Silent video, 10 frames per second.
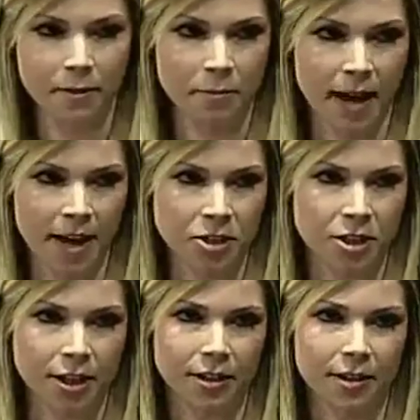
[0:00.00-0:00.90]
from last
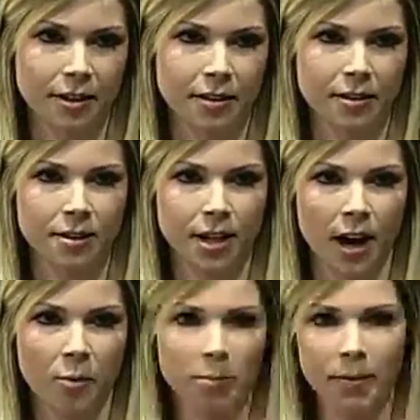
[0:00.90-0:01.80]
year. They're in the
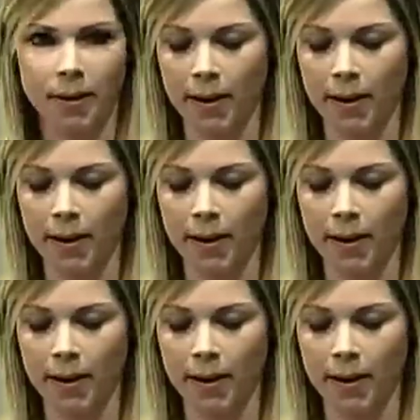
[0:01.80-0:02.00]
top.